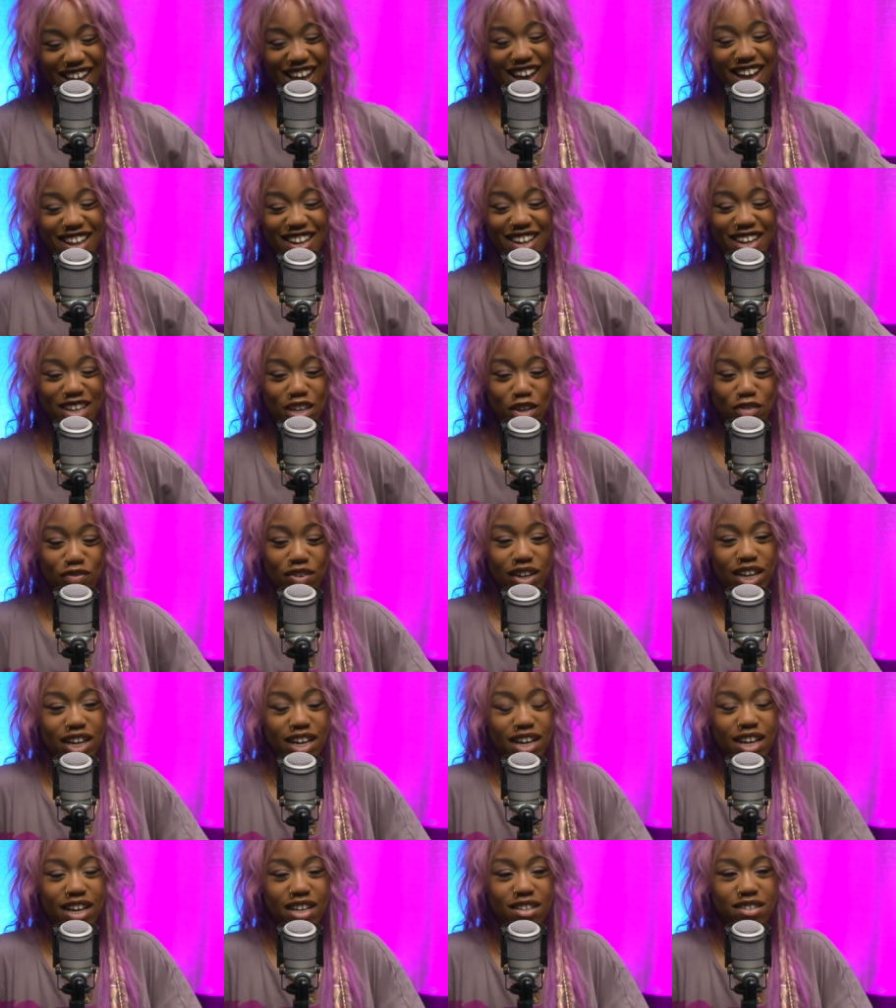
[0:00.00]
And then you
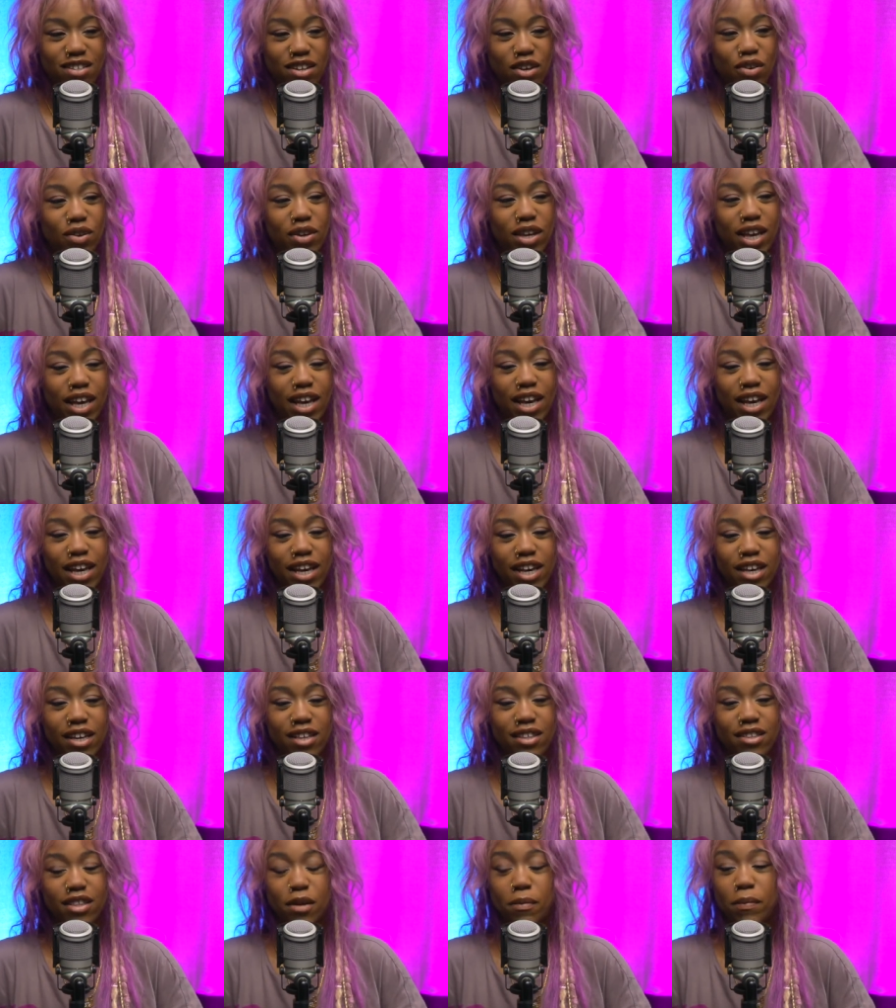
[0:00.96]
realize,
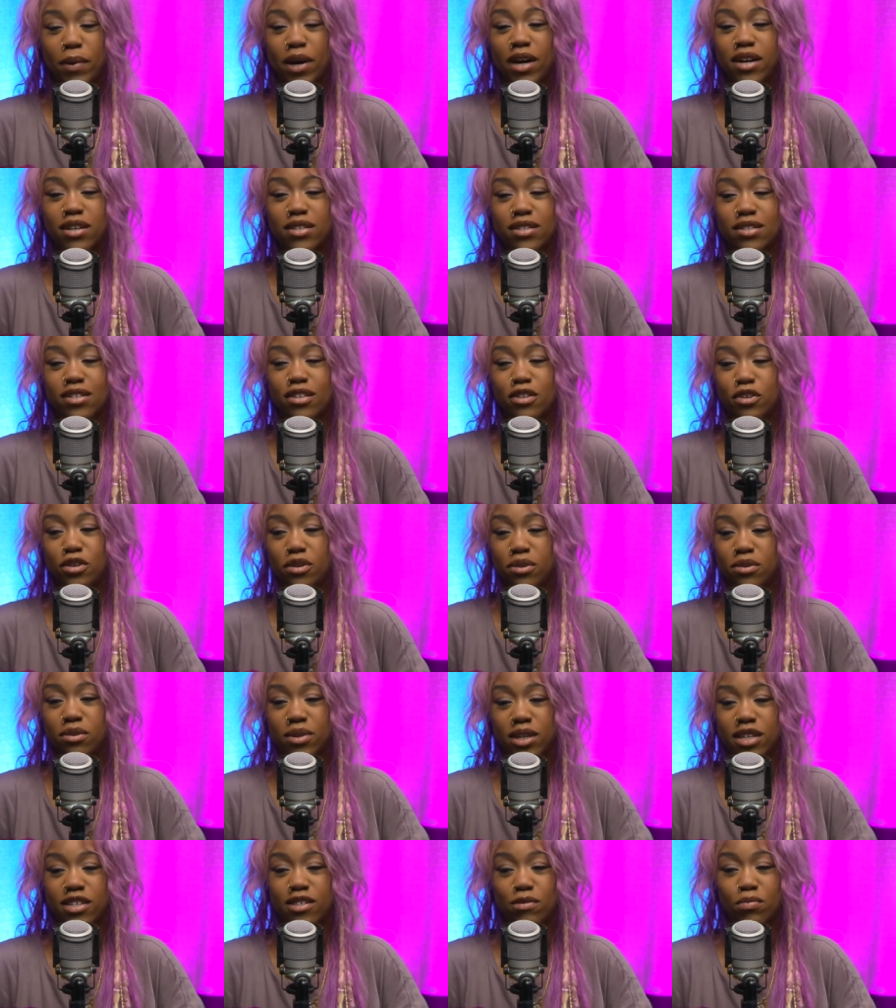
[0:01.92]
okay, the person
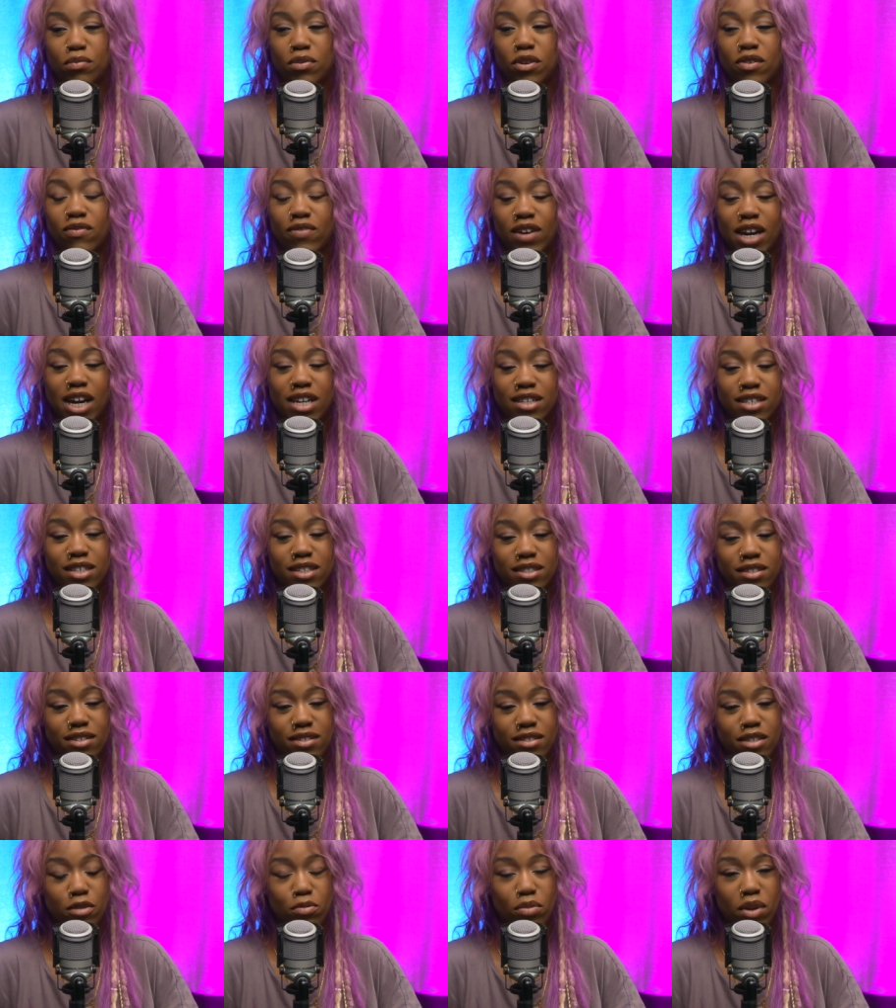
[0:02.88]
who is providing
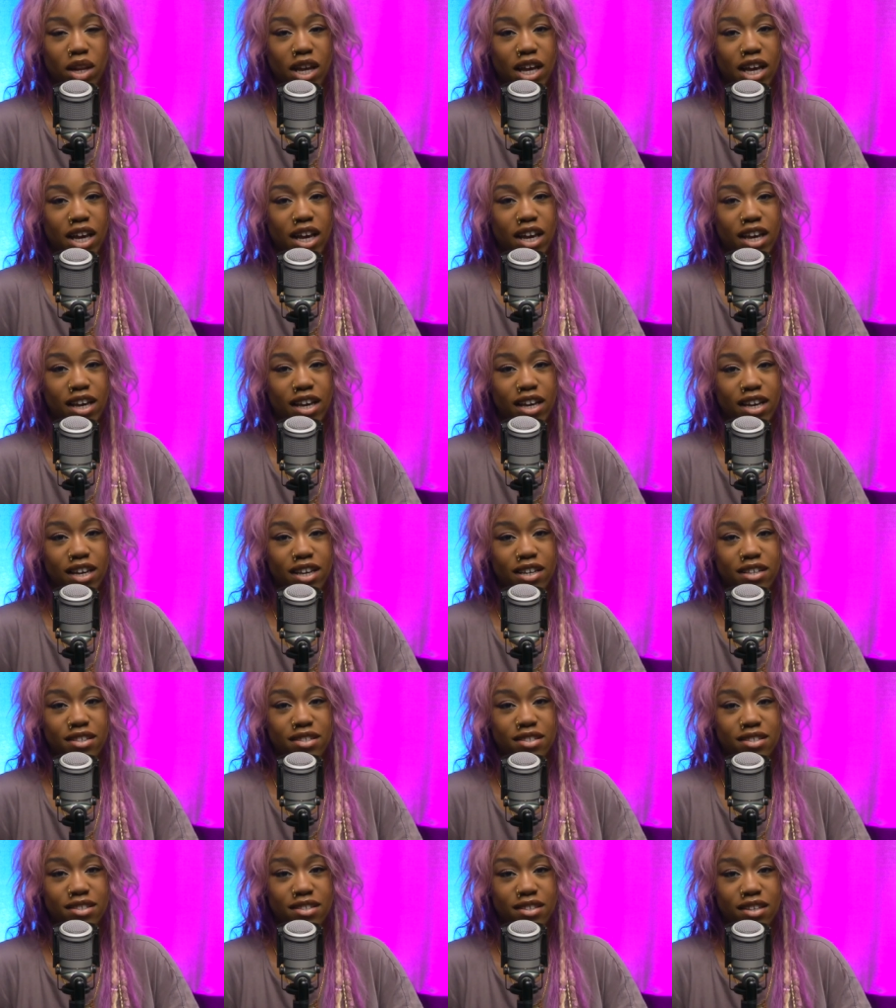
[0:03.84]
the supply
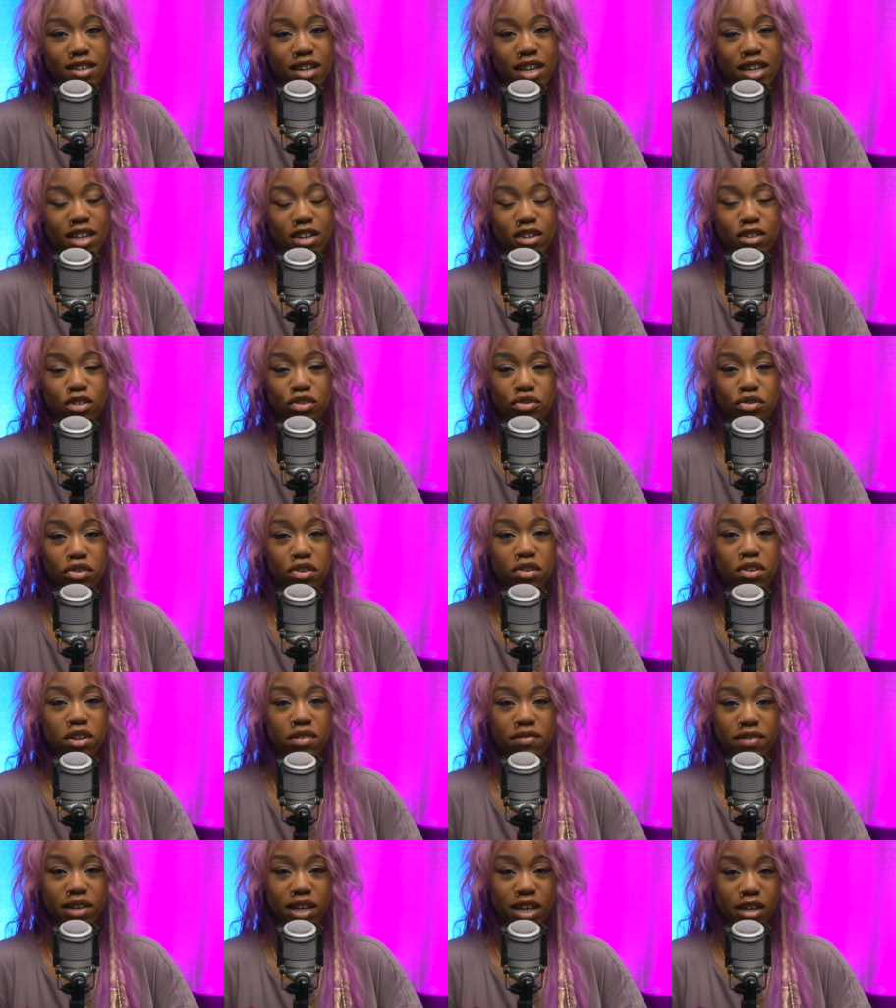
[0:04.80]
is in control
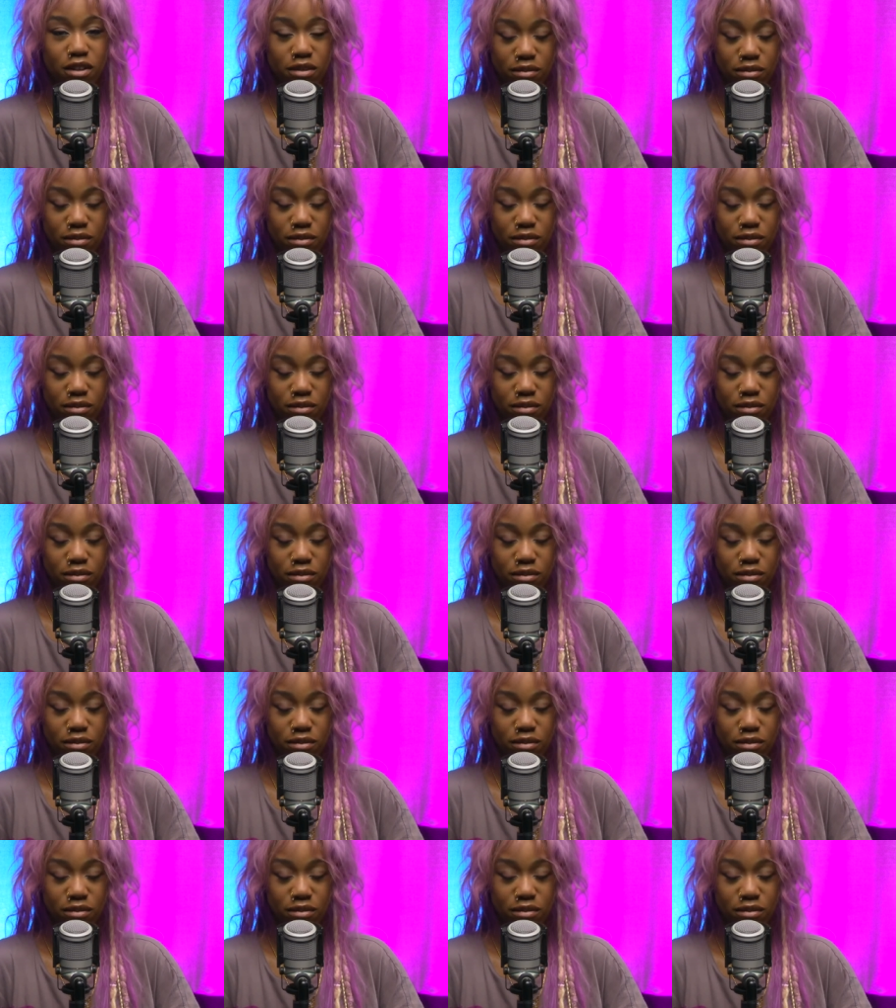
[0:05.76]
of it.